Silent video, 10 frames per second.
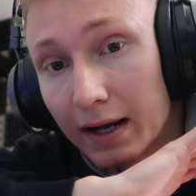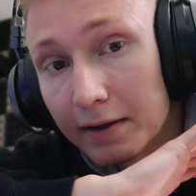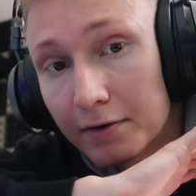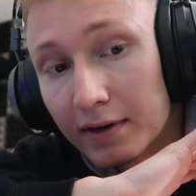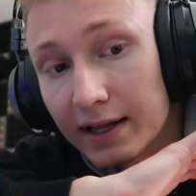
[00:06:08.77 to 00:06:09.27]

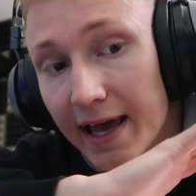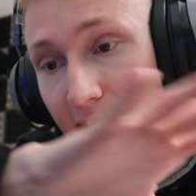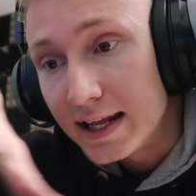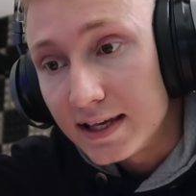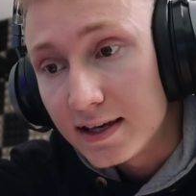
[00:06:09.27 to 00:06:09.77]
literally
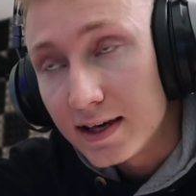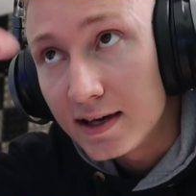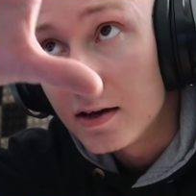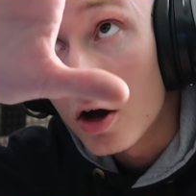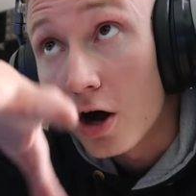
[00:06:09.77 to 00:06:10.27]
any
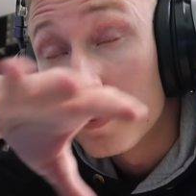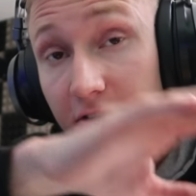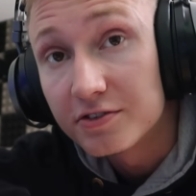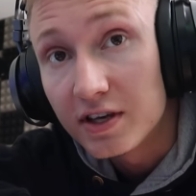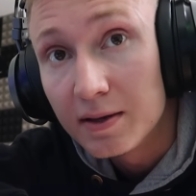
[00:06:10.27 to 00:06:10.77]
key on
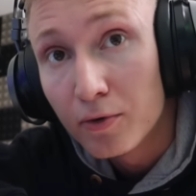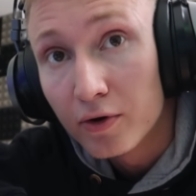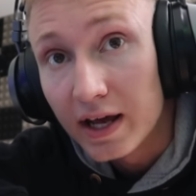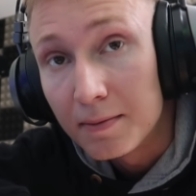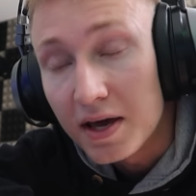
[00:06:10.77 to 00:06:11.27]
this
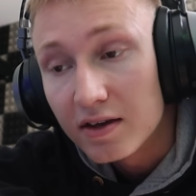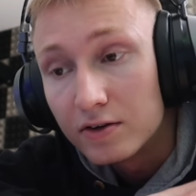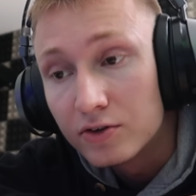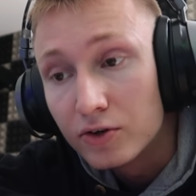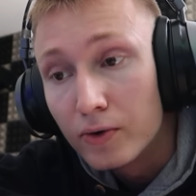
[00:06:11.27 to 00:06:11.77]
keyboard and make
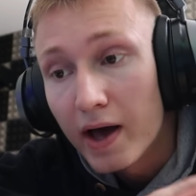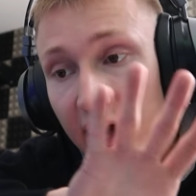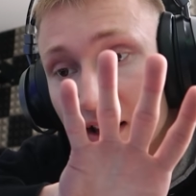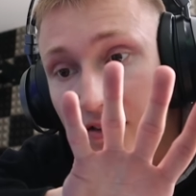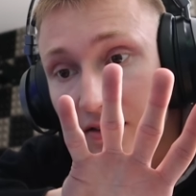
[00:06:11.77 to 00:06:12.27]
it do
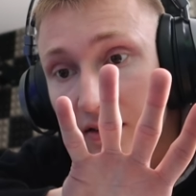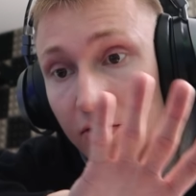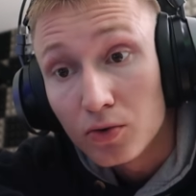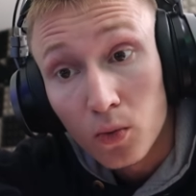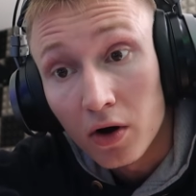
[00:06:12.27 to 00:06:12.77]
anything
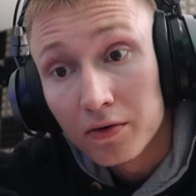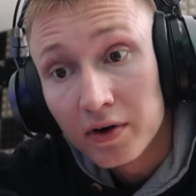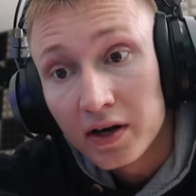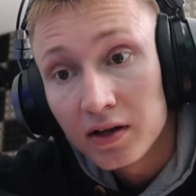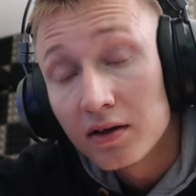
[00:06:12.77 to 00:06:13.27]
you want
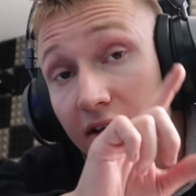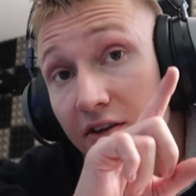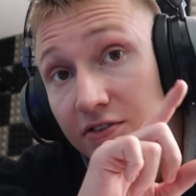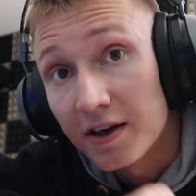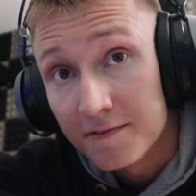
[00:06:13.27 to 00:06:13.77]
really
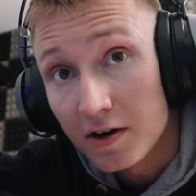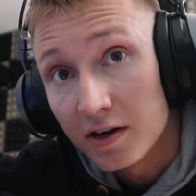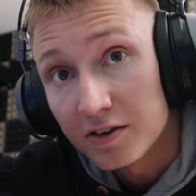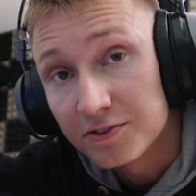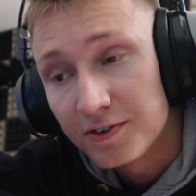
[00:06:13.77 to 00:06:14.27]
is a very
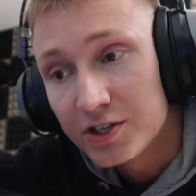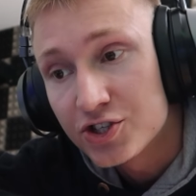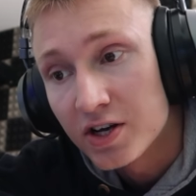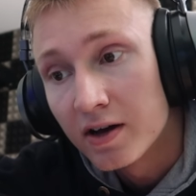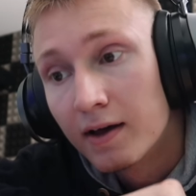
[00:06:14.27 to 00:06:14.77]
nice
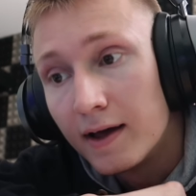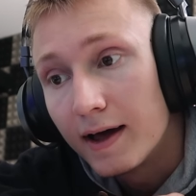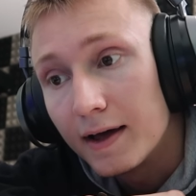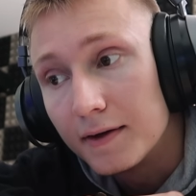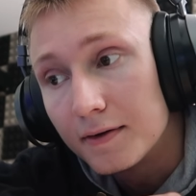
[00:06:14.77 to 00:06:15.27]
feature
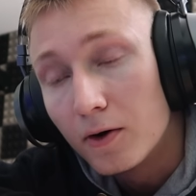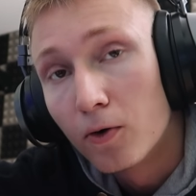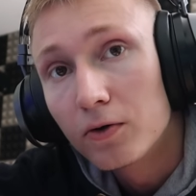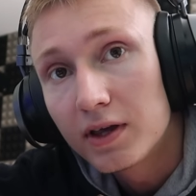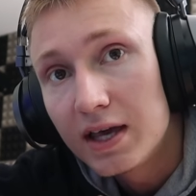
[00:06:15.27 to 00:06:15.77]
and
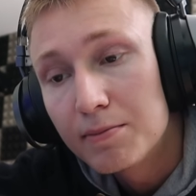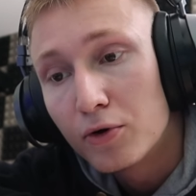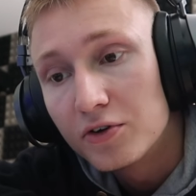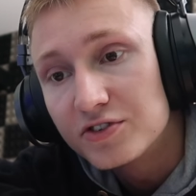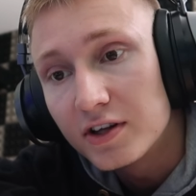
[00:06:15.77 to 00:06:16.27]
all
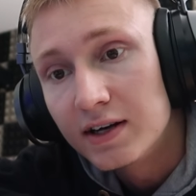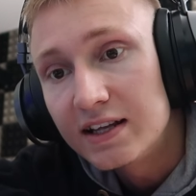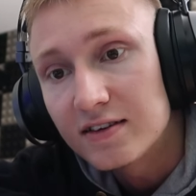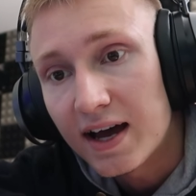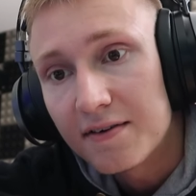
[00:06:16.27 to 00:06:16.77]
keyboards
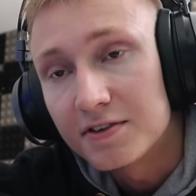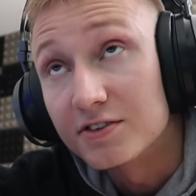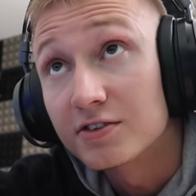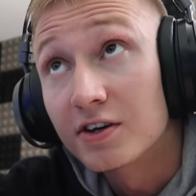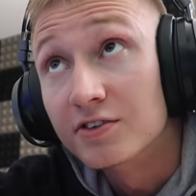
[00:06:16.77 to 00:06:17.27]
need to have
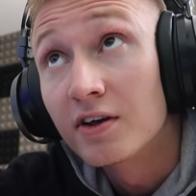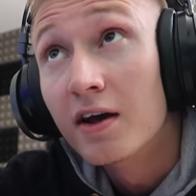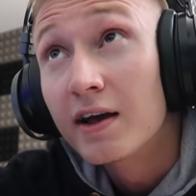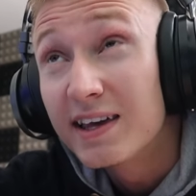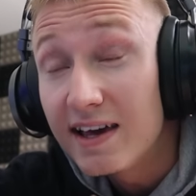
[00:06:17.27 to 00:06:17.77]
this because
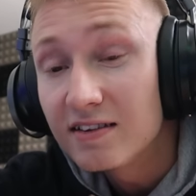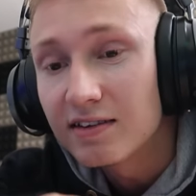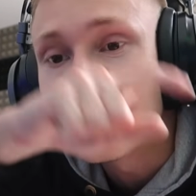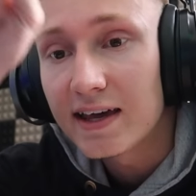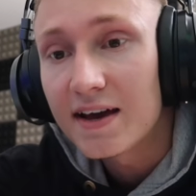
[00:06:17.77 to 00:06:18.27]
keys
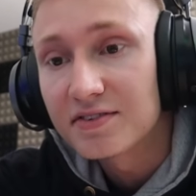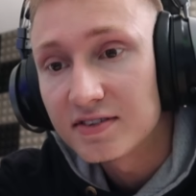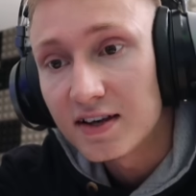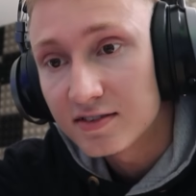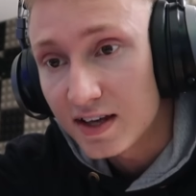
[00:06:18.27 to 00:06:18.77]
like
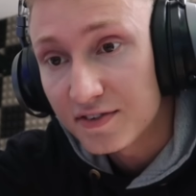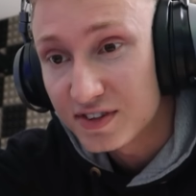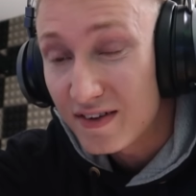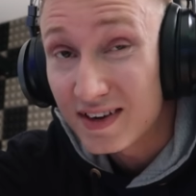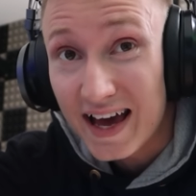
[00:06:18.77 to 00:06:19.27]
F6,
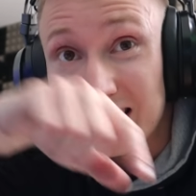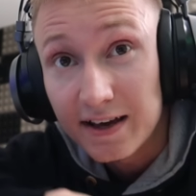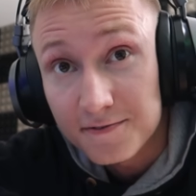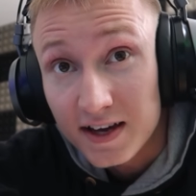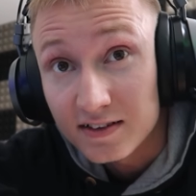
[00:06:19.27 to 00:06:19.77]
F7 and
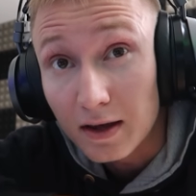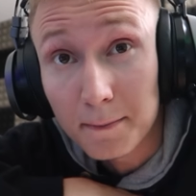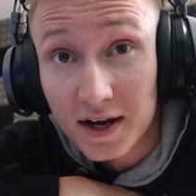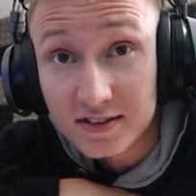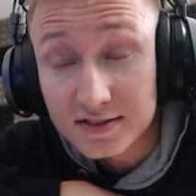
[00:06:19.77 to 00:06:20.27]

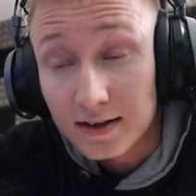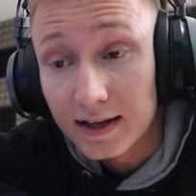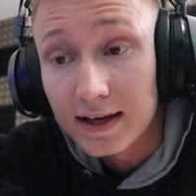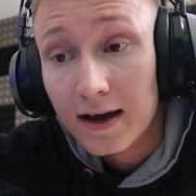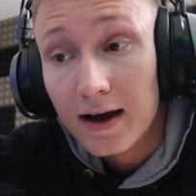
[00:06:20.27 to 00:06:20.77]
F8
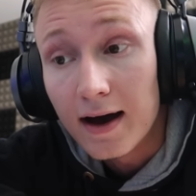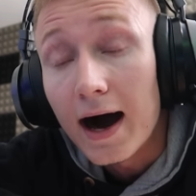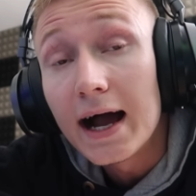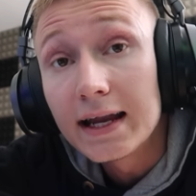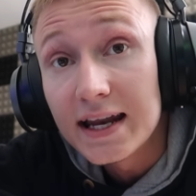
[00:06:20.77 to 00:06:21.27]
personally
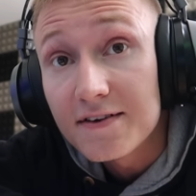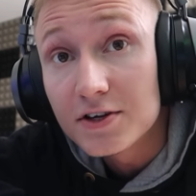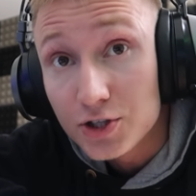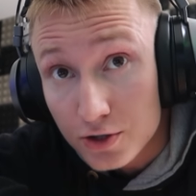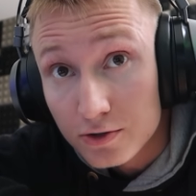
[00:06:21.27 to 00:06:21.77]
I never
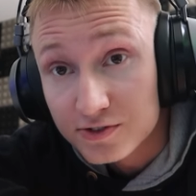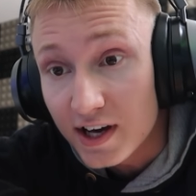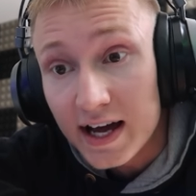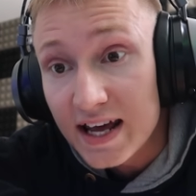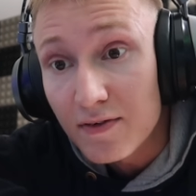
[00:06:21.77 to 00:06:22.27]
use,
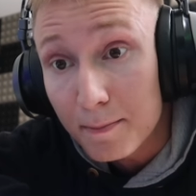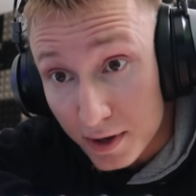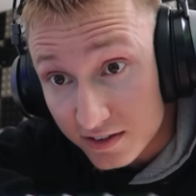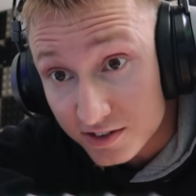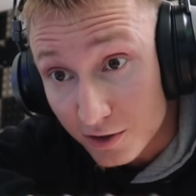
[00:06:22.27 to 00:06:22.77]
I never
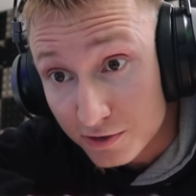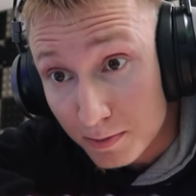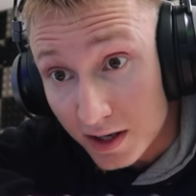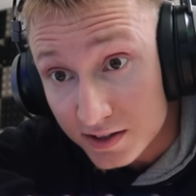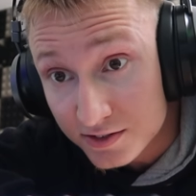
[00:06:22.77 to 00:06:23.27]
press those
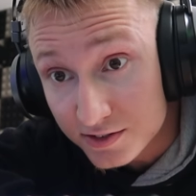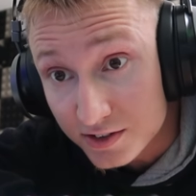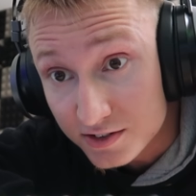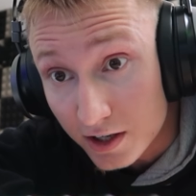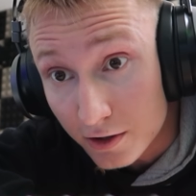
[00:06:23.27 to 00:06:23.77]
buttons
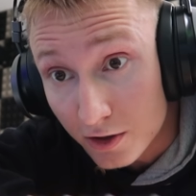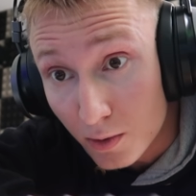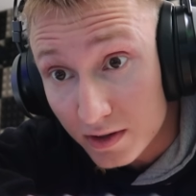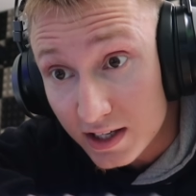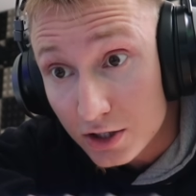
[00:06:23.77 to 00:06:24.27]
because I don't know
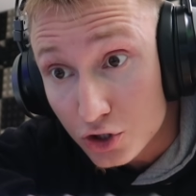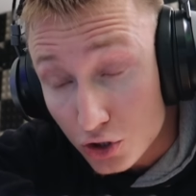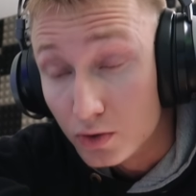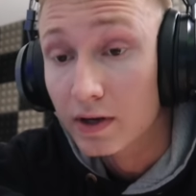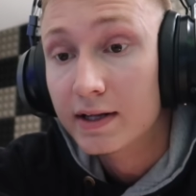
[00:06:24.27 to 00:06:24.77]
what they
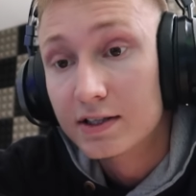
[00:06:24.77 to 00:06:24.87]
do.